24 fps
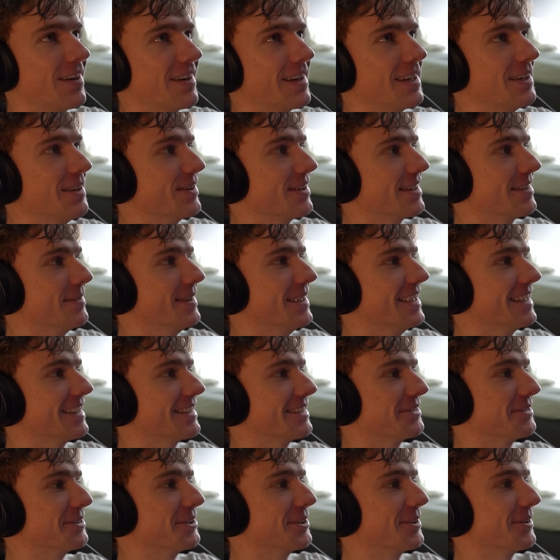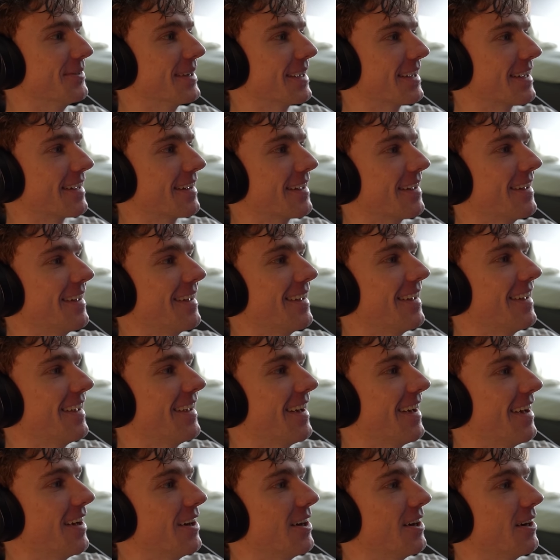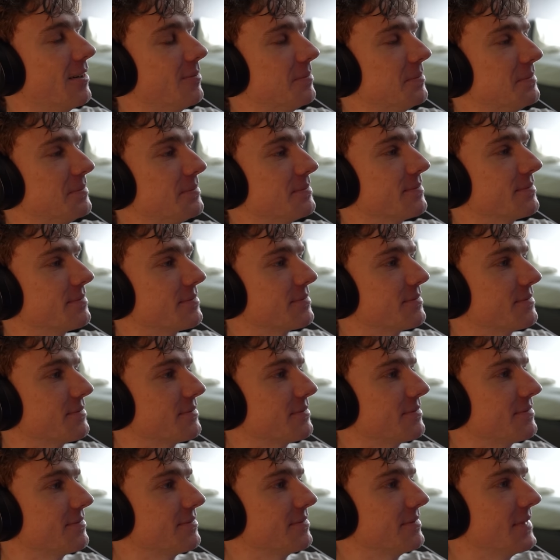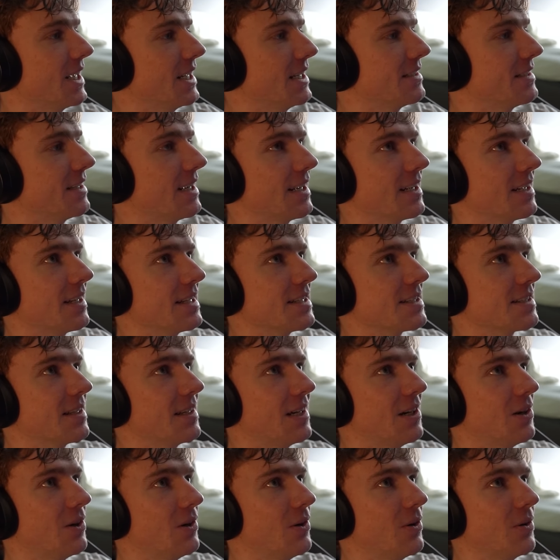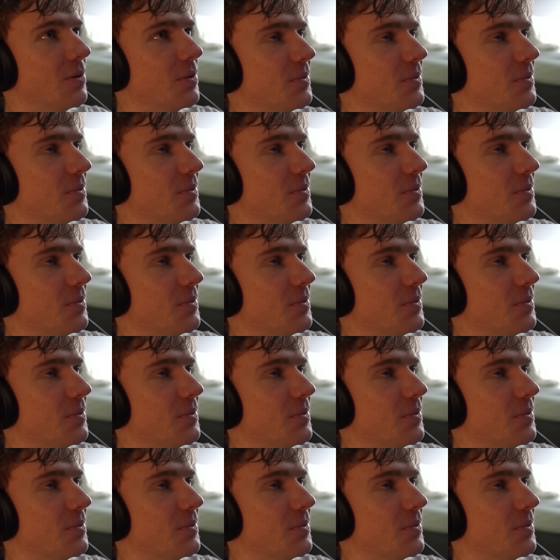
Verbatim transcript: plug a USB in real quick, um, and yeah, install